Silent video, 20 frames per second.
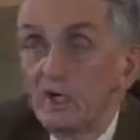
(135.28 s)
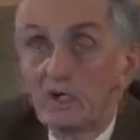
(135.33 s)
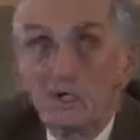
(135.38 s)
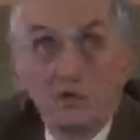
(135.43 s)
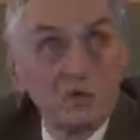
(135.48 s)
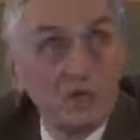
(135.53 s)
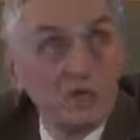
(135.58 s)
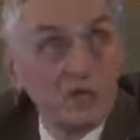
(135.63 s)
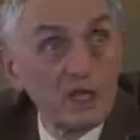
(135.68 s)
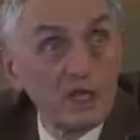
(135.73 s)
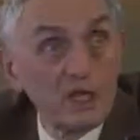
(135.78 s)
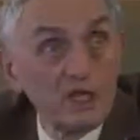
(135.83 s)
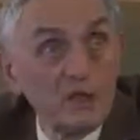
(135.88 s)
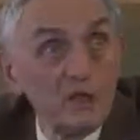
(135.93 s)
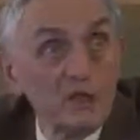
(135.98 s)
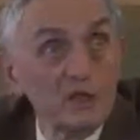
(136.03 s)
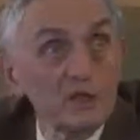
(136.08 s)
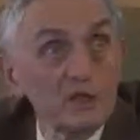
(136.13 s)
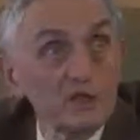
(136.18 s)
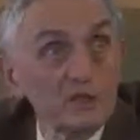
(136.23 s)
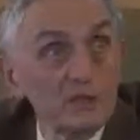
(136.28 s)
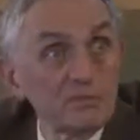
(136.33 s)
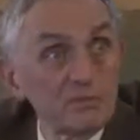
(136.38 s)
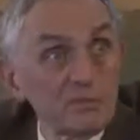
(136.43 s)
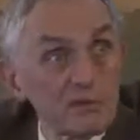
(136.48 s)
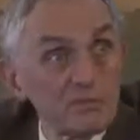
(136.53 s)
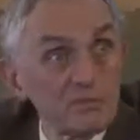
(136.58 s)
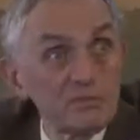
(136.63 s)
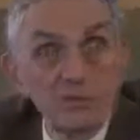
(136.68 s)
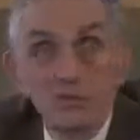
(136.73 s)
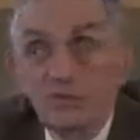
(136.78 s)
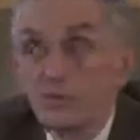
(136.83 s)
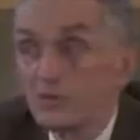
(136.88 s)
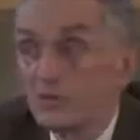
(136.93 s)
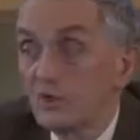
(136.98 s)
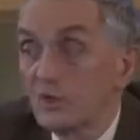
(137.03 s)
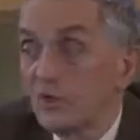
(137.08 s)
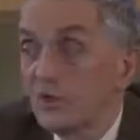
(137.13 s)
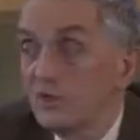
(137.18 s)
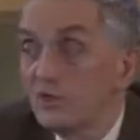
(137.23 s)
Credit cards, people who
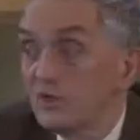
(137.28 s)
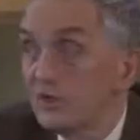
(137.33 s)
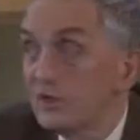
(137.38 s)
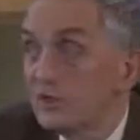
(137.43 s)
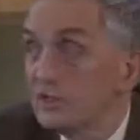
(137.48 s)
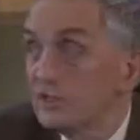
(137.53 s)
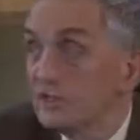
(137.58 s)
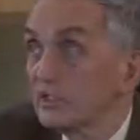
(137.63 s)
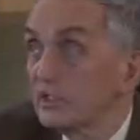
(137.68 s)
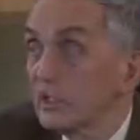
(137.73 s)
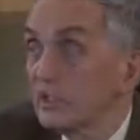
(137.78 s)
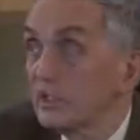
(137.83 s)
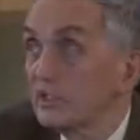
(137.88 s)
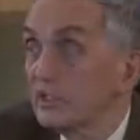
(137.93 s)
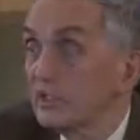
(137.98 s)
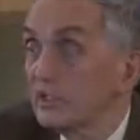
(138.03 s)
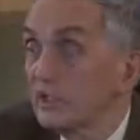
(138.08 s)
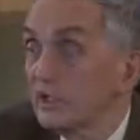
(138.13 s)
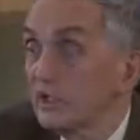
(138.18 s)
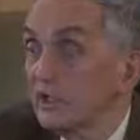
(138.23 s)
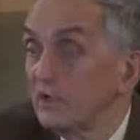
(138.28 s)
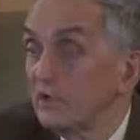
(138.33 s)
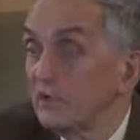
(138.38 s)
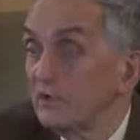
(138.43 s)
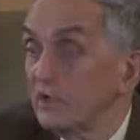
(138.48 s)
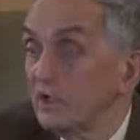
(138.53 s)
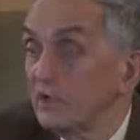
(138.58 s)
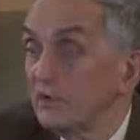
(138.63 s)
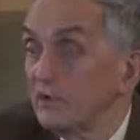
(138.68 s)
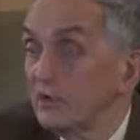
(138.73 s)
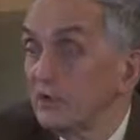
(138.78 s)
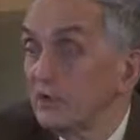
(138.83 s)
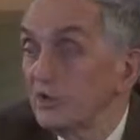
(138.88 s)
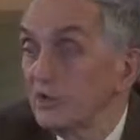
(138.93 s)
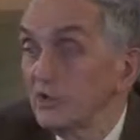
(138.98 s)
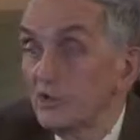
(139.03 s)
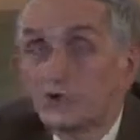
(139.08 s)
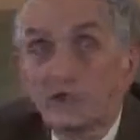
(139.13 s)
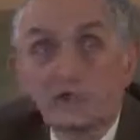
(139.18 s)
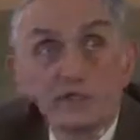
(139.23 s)
are overextended are in a
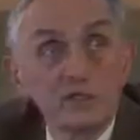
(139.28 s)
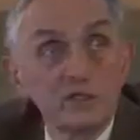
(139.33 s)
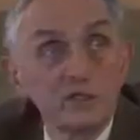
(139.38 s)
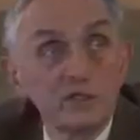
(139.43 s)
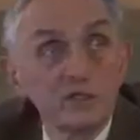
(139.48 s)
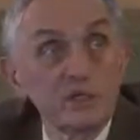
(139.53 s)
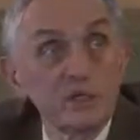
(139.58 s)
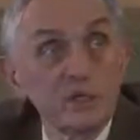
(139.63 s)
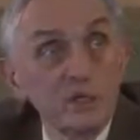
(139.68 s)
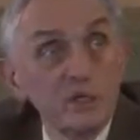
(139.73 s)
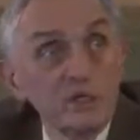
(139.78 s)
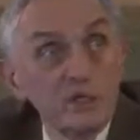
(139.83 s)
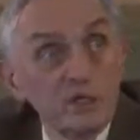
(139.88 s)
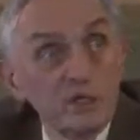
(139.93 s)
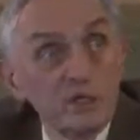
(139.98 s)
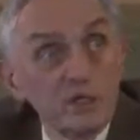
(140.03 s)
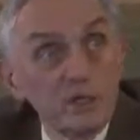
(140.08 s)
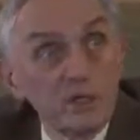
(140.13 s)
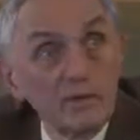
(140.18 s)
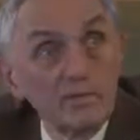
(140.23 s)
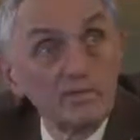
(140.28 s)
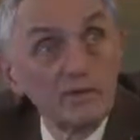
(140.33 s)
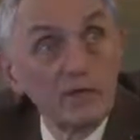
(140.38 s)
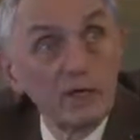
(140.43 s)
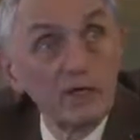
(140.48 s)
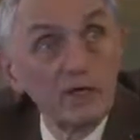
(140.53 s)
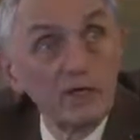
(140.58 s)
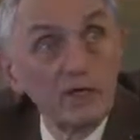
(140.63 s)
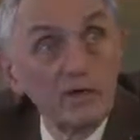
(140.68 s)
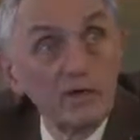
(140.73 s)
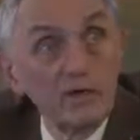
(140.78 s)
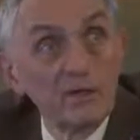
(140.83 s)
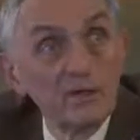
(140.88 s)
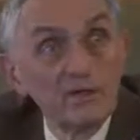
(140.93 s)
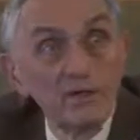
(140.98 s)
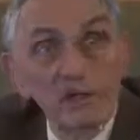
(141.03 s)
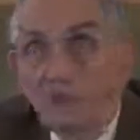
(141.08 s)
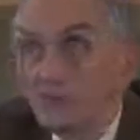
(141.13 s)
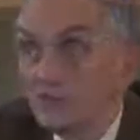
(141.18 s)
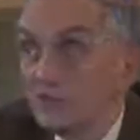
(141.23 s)
minority.
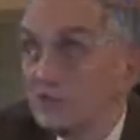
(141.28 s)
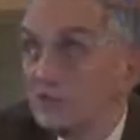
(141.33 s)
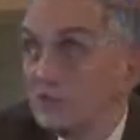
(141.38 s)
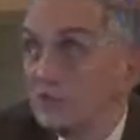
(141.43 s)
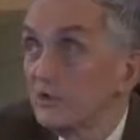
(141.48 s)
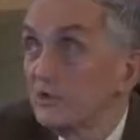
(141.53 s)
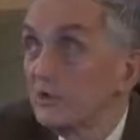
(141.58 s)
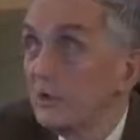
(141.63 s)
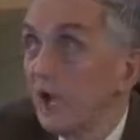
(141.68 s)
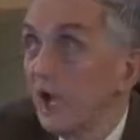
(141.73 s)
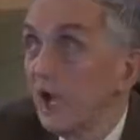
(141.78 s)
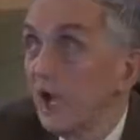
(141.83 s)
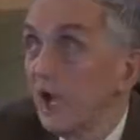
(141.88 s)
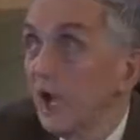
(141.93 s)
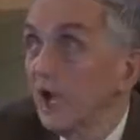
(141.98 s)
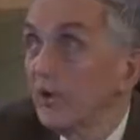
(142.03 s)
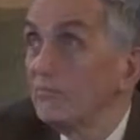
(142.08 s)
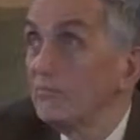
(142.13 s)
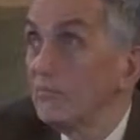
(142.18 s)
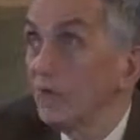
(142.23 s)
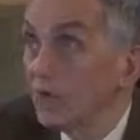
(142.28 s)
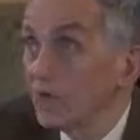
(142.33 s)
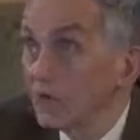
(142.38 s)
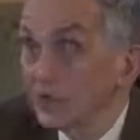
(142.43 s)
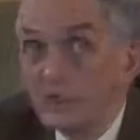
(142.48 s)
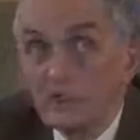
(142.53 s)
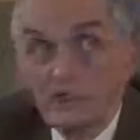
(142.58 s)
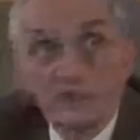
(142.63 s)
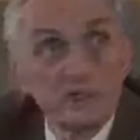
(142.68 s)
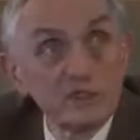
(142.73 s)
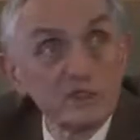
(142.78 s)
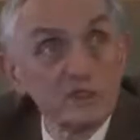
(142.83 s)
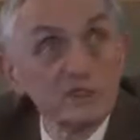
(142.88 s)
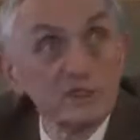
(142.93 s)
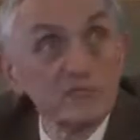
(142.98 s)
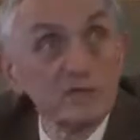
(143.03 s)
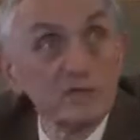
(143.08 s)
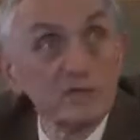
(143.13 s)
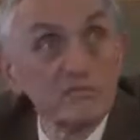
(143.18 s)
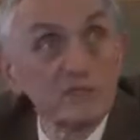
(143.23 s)
Those who have mortgages
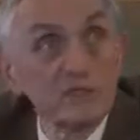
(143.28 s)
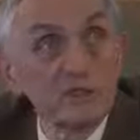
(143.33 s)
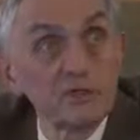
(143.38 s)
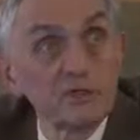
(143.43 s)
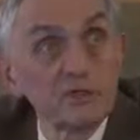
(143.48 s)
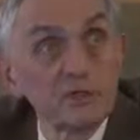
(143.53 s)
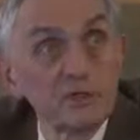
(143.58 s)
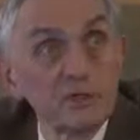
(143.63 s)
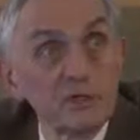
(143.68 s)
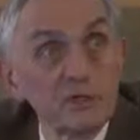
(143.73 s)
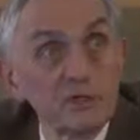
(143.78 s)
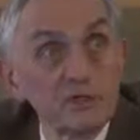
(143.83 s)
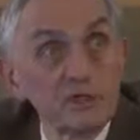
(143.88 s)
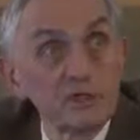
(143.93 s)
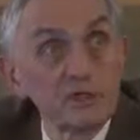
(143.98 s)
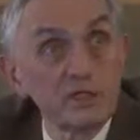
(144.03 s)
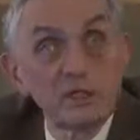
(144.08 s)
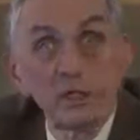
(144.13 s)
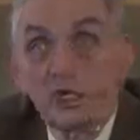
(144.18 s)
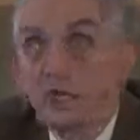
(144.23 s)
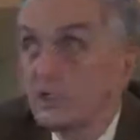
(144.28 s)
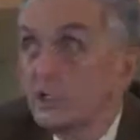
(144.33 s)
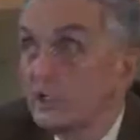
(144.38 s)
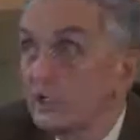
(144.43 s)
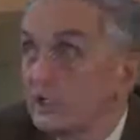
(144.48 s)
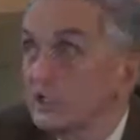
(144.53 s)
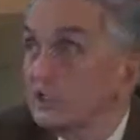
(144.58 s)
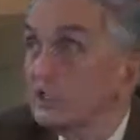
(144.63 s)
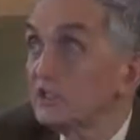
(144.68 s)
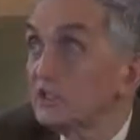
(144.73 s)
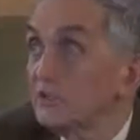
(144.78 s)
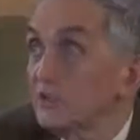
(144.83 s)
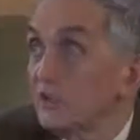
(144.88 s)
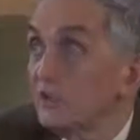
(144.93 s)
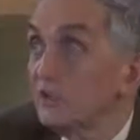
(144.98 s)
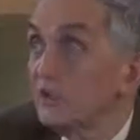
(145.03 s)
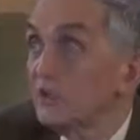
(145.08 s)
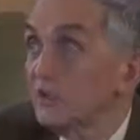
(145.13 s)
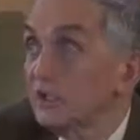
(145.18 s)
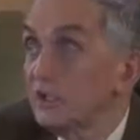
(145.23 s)
are in a minority, least of
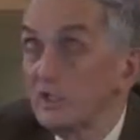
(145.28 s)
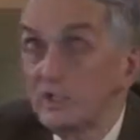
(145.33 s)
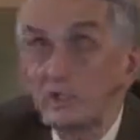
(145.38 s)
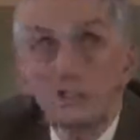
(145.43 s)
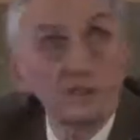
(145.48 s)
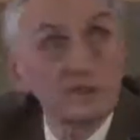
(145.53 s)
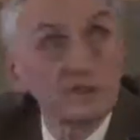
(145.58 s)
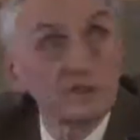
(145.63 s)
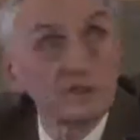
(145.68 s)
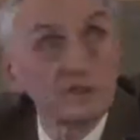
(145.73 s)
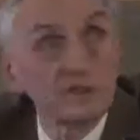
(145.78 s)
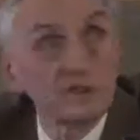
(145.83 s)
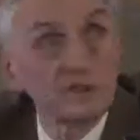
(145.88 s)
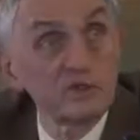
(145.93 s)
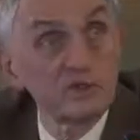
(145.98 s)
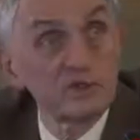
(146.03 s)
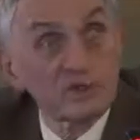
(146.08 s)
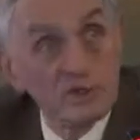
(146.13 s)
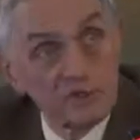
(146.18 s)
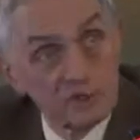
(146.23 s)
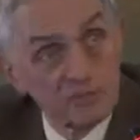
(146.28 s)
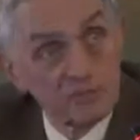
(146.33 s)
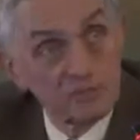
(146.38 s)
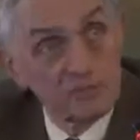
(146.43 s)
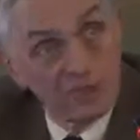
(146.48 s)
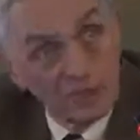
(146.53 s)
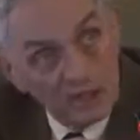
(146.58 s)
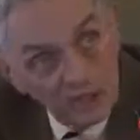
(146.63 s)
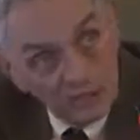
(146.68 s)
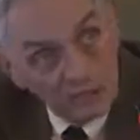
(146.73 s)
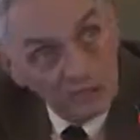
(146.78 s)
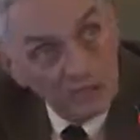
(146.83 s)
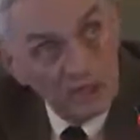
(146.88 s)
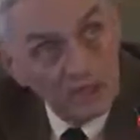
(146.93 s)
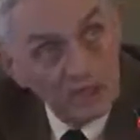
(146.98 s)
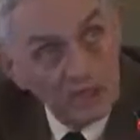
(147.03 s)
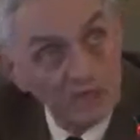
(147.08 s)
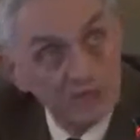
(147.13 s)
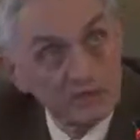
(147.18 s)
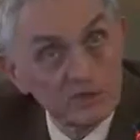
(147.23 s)
all in Eastern Europe, where
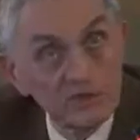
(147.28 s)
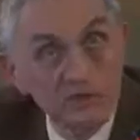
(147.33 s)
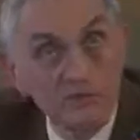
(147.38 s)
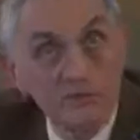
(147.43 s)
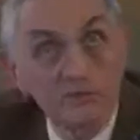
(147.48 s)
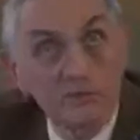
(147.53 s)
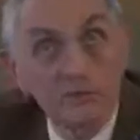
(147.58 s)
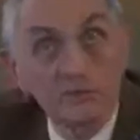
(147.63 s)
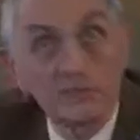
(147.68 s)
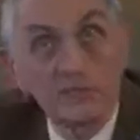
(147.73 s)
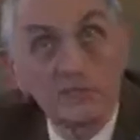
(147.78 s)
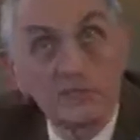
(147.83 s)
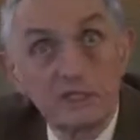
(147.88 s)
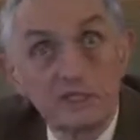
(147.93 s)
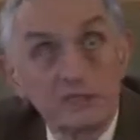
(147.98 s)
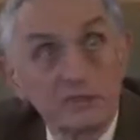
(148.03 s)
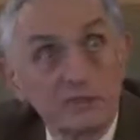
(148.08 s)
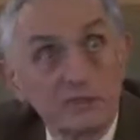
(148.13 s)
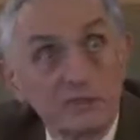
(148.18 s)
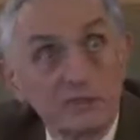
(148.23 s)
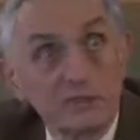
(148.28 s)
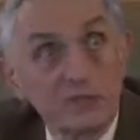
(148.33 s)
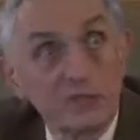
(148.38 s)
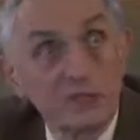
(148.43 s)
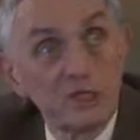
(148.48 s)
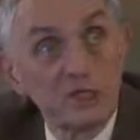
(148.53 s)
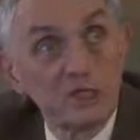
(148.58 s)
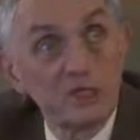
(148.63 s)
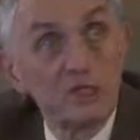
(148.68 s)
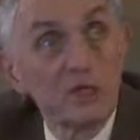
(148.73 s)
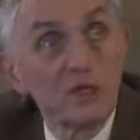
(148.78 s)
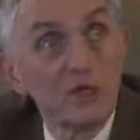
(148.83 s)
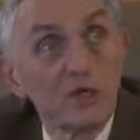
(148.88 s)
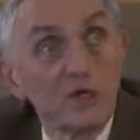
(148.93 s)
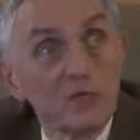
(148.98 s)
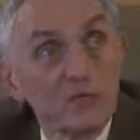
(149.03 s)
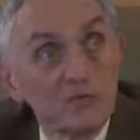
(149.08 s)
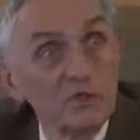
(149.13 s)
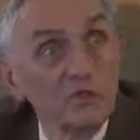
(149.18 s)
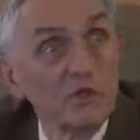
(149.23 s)
housing was redistributed
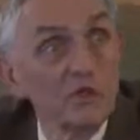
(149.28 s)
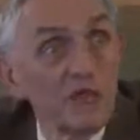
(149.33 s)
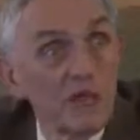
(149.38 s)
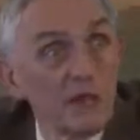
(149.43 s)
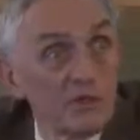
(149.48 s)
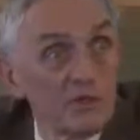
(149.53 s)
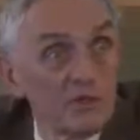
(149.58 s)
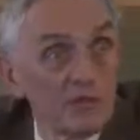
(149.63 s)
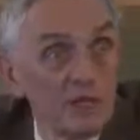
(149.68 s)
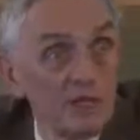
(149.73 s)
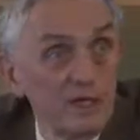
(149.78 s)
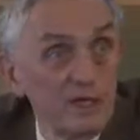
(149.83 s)
without